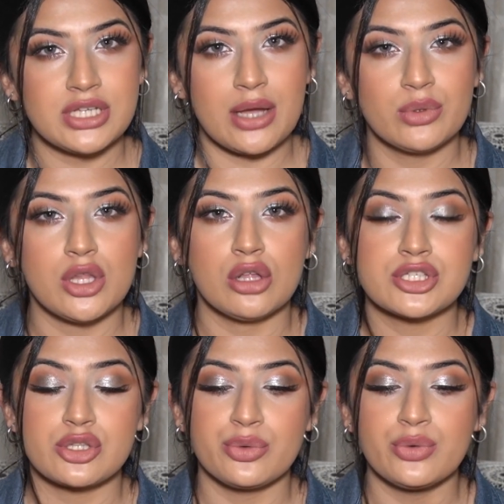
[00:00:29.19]
I will
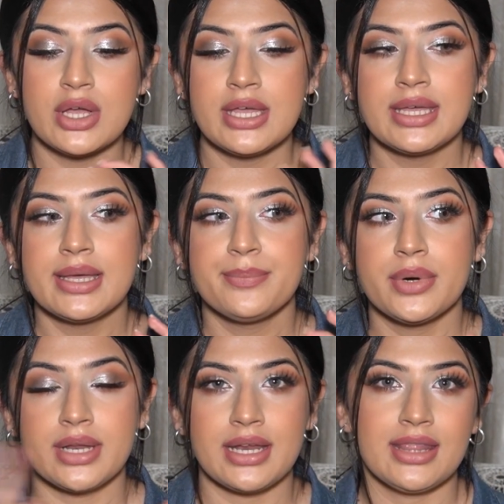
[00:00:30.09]
also
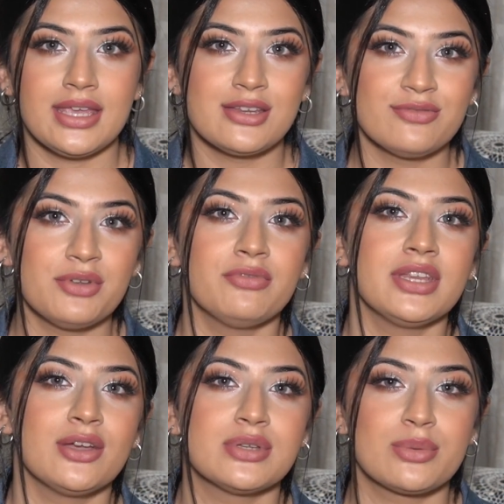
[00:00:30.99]
put it at the end of the
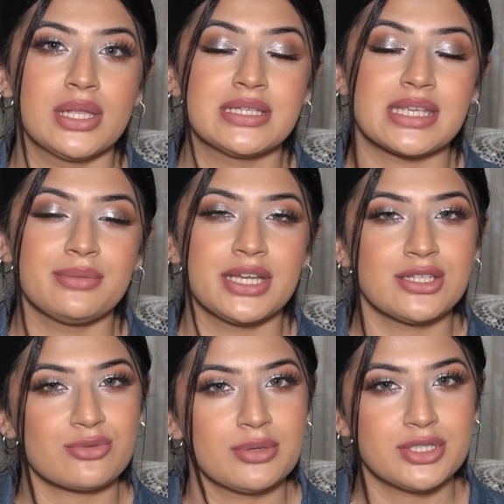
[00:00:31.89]
video as well as in my
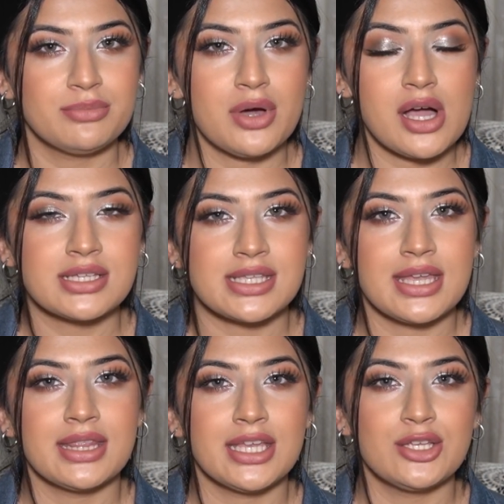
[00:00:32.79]
description box.
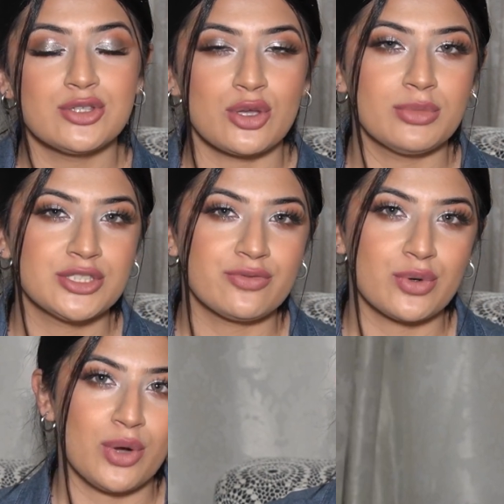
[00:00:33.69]
And thank you so much for
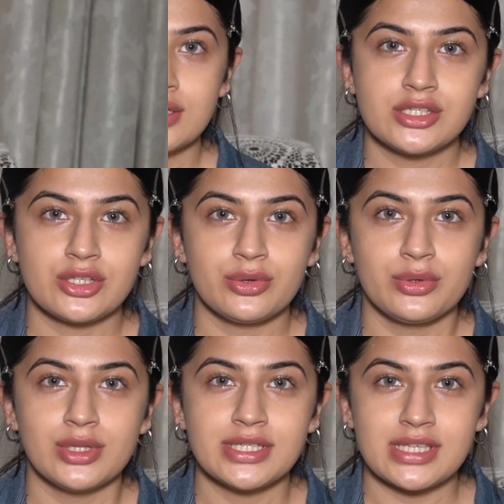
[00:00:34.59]
watching. So
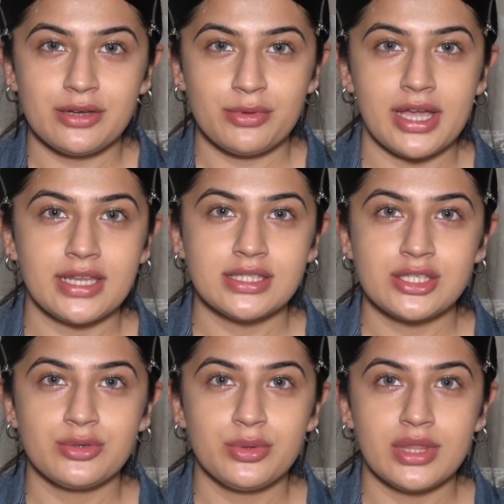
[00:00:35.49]
let's get right
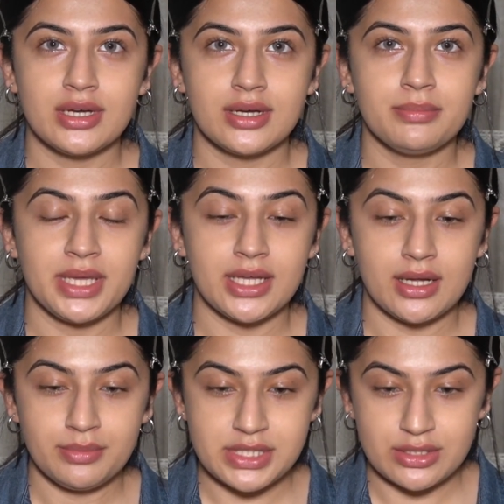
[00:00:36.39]
into the
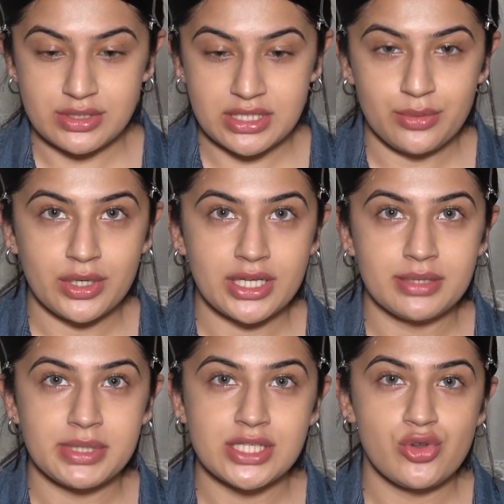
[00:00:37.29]
makeup. So today we're going
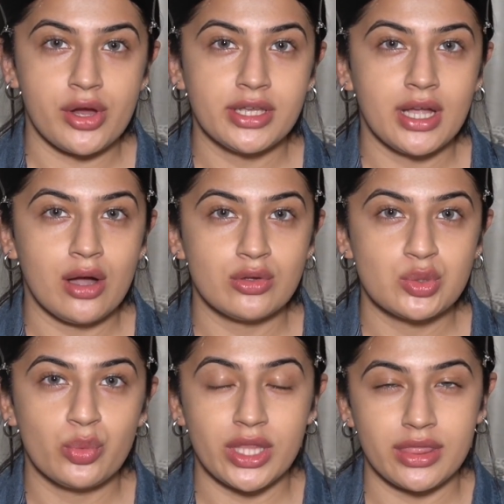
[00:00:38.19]
to be starting out
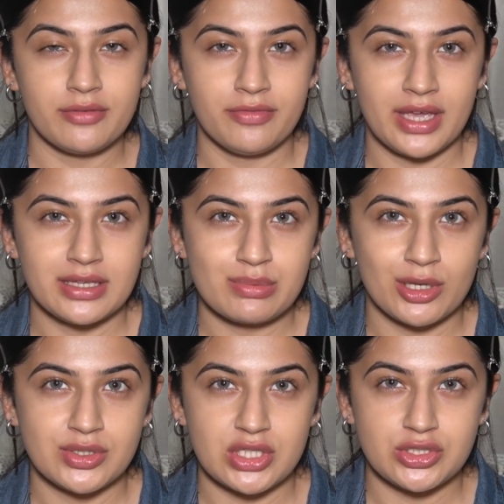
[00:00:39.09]
with the face
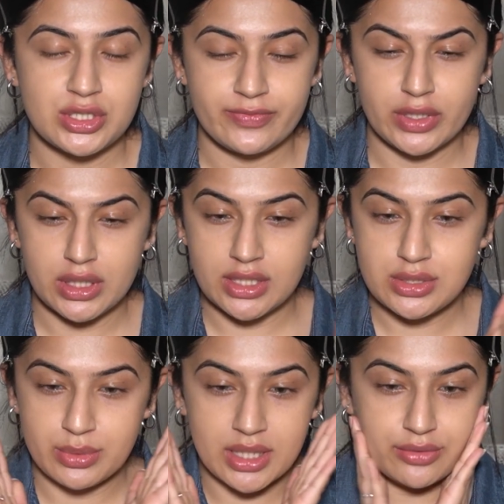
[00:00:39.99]
because I just feel like
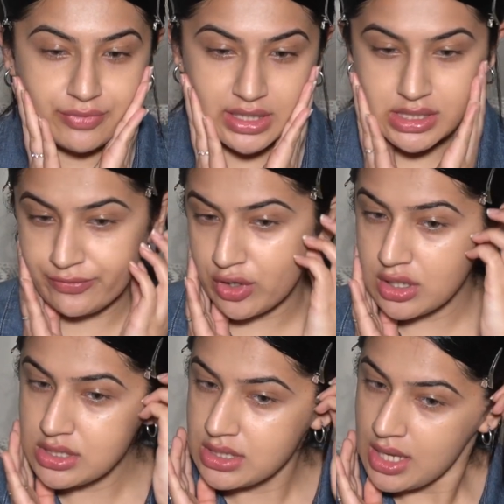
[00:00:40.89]
doing the face
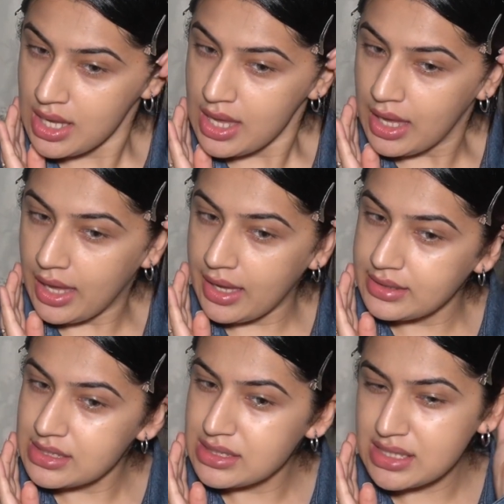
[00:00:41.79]
first.
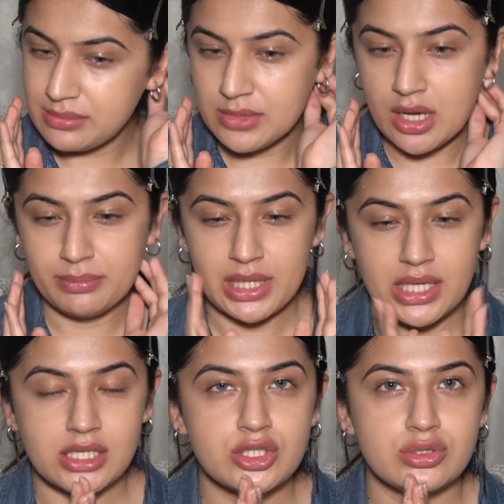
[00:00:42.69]
And since I'm not
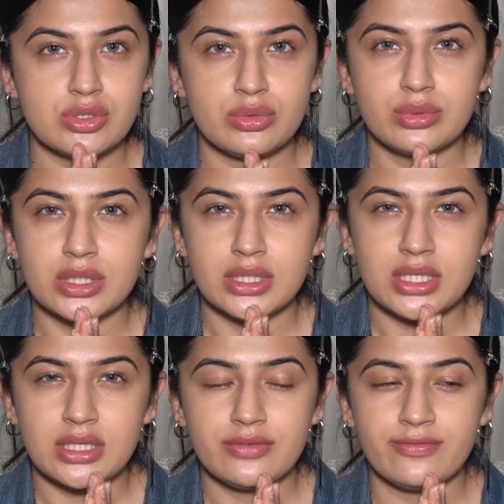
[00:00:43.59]
planning to do
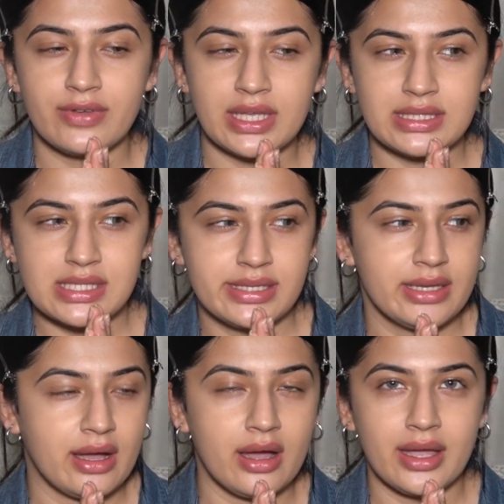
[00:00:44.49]
really fancy
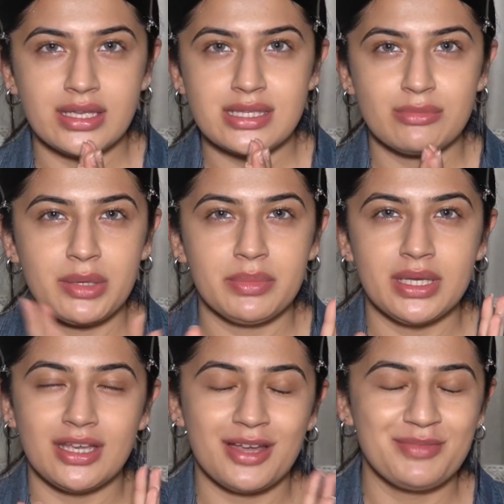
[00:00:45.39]
eyes,
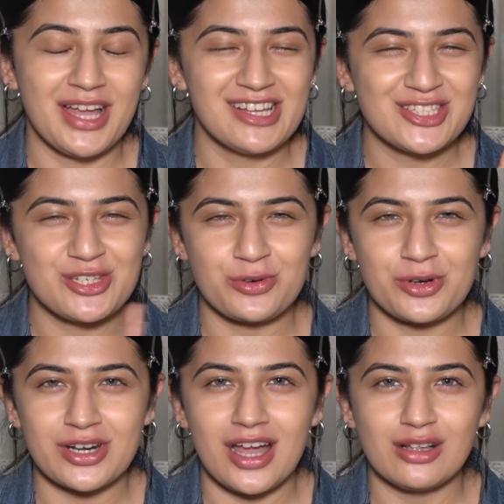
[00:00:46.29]
maybe, I'm not
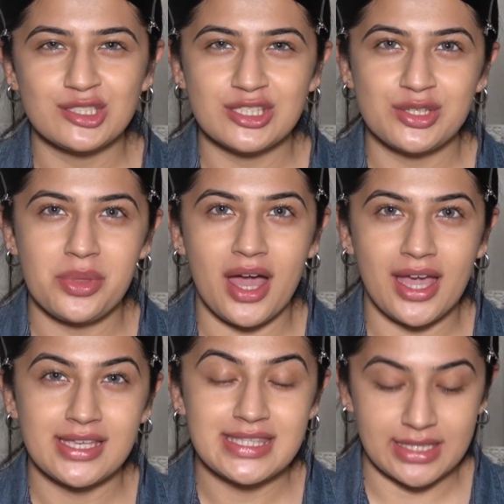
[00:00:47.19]
sure, I'll just do the
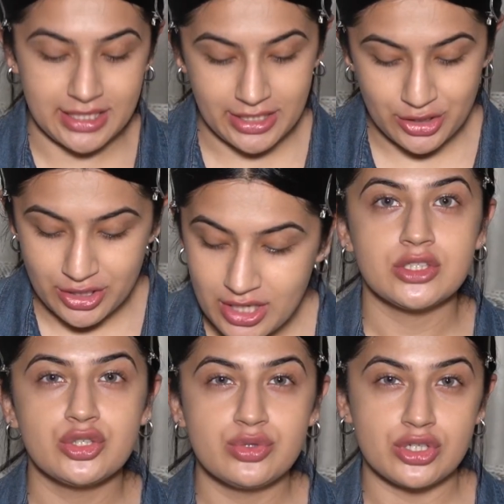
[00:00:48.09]
eyes later.
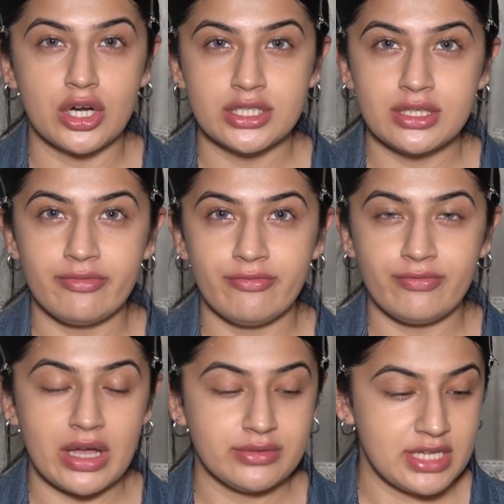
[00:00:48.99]
To start the
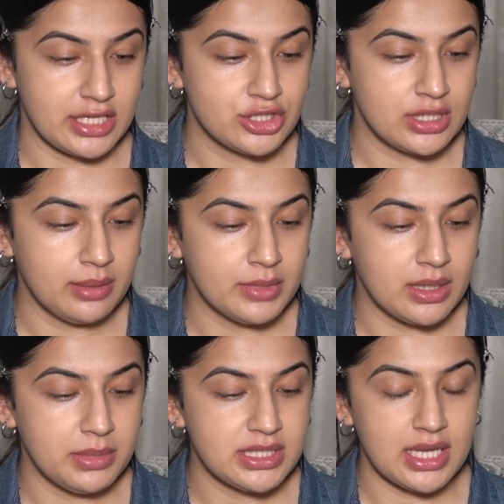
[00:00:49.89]
foundation, I'm going
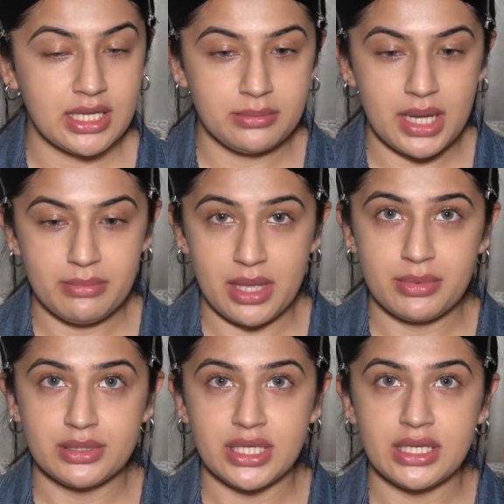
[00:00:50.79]
to be taking my
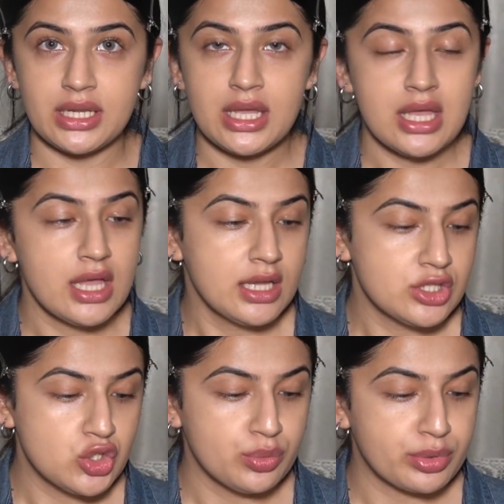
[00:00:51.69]
Maybelline
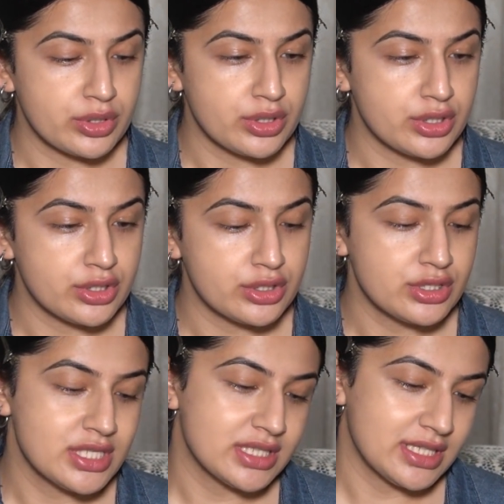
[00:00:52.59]
Super
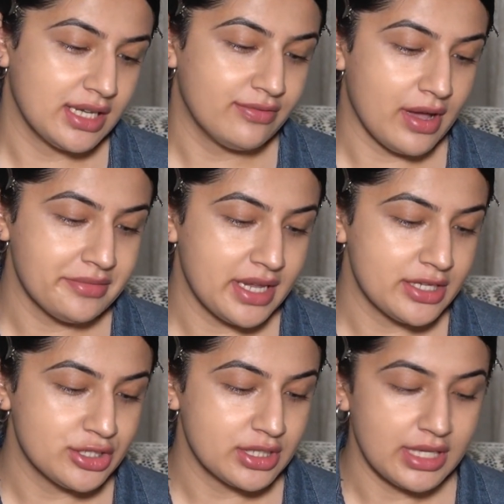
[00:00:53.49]
Stay
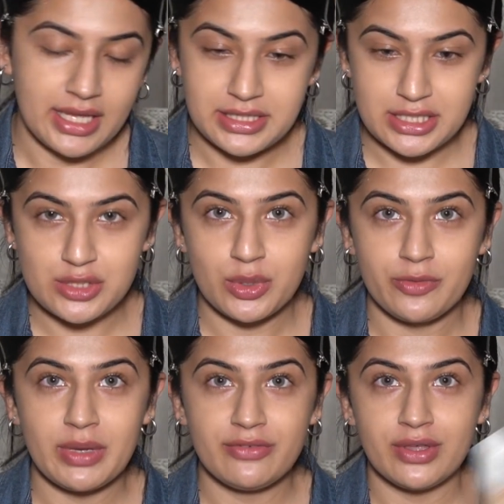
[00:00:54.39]
foundation, and this is one of
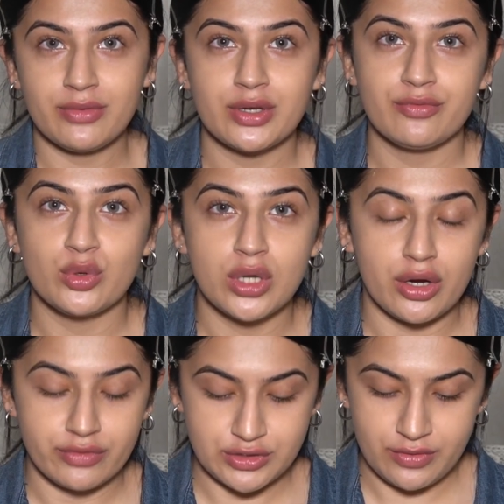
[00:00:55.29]
my favorite full
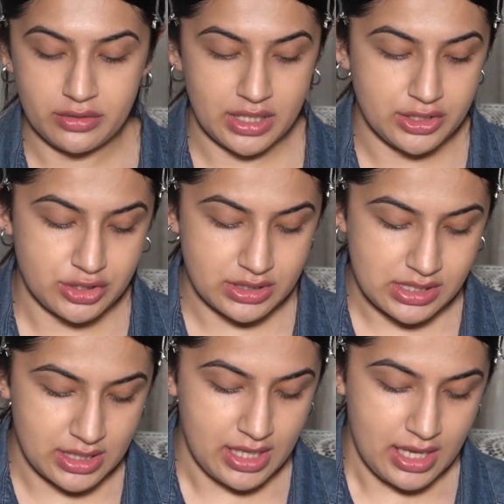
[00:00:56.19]
coverage foundations.